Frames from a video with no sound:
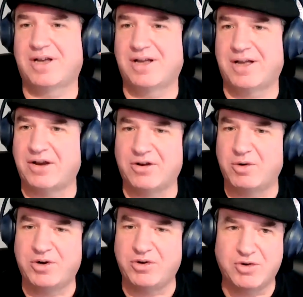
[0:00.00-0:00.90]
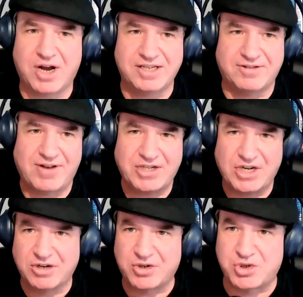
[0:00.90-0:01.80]
I don't know whether you guys have actually
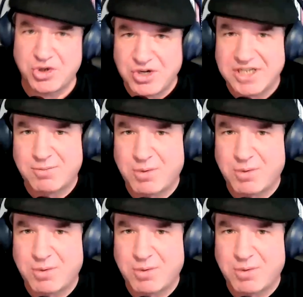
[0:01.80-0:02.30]
gone through this